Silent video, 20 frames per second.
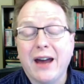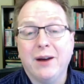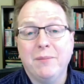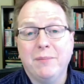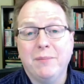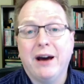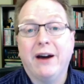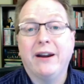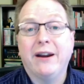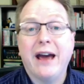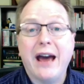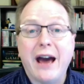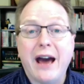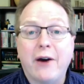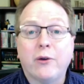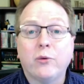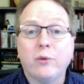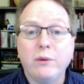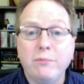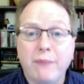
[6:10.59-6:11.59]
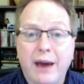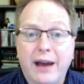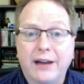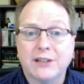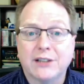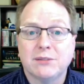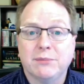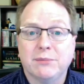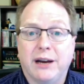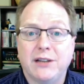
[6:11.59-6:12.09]
about how do we
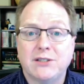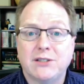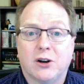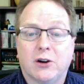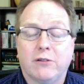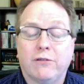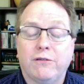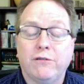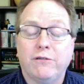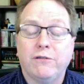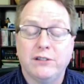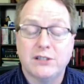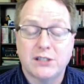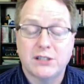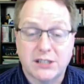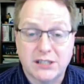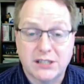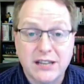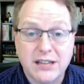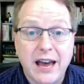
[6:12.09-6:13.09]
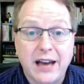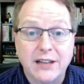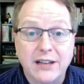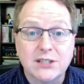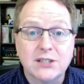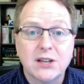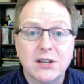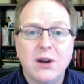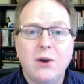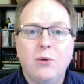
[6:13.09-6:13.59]
maximize our success